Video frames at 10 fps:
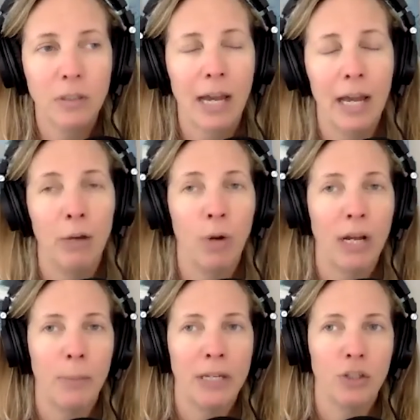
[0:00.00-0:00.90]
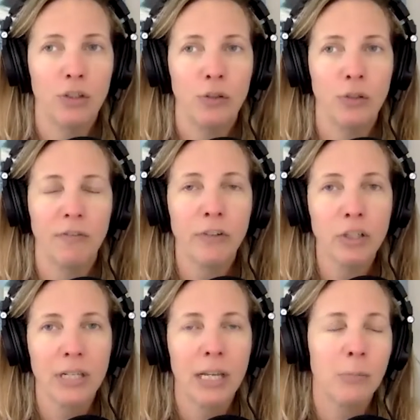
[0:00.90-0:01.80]
I recommend just using
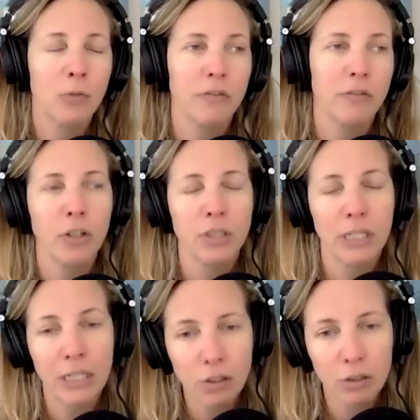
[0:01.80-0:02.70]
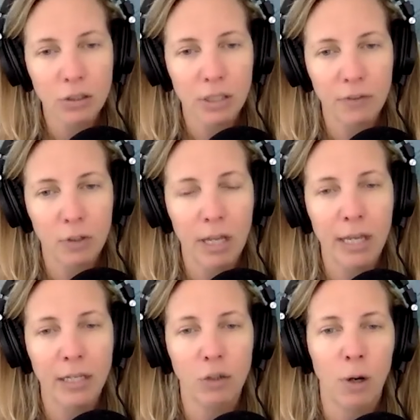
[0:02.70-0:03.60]
first names or first initials if you'd
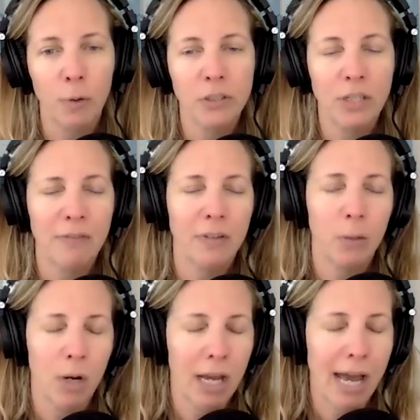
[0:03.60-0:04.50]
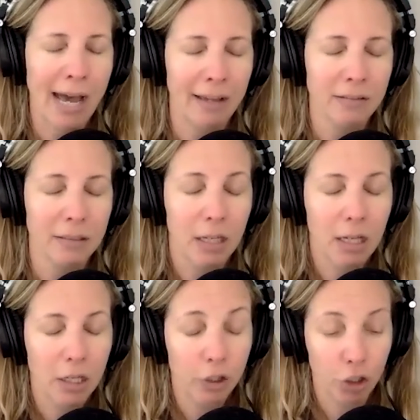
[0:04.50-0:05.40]
like. You always definitely want to ask
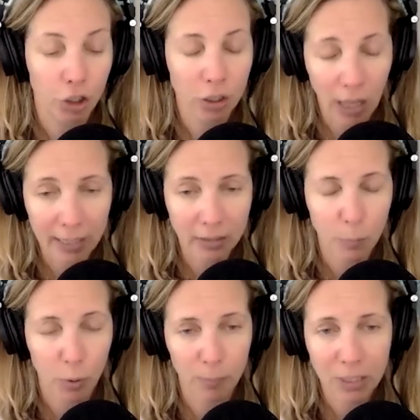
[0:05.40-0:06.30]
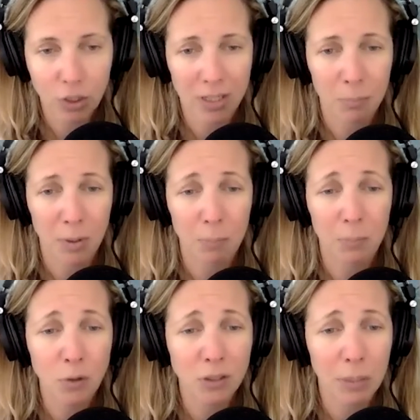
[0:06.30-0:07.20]
your client's permission, but
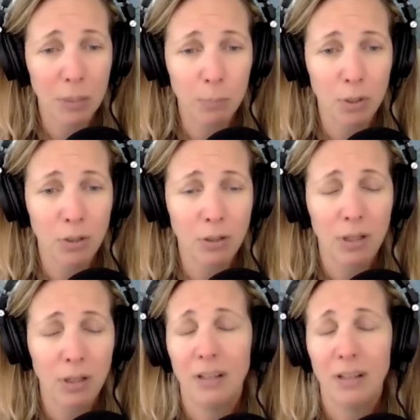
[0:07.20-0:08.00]
most people,